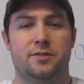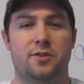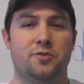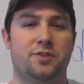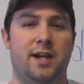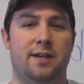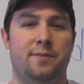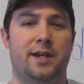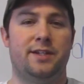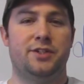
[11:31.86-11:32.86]
So those are kind of
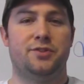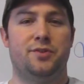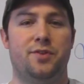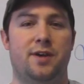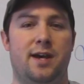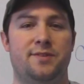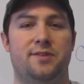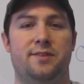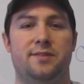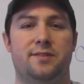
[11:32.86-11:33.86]
my initial thoughts
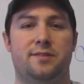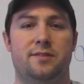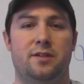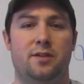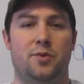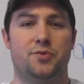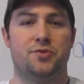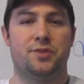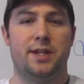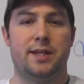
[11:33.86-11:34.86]
on this
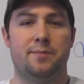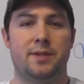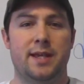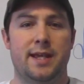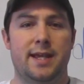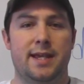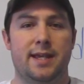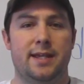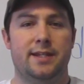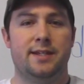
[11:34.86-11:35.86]
holster setup.
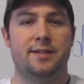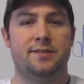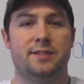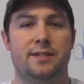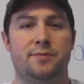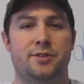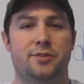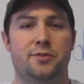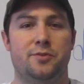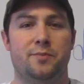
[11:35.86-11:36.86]
It does seem
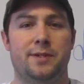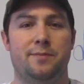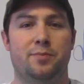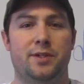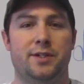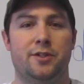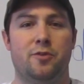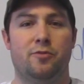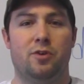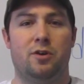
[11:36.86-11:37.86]
to be pretty good
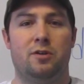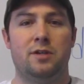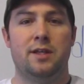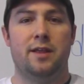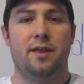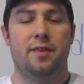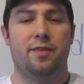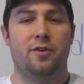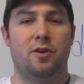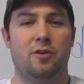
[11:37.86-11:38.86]
overall.
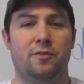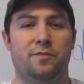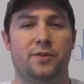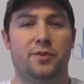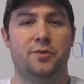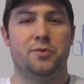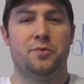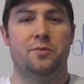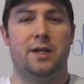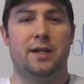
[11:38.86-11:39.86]
There are a
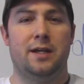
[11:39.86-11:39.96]
few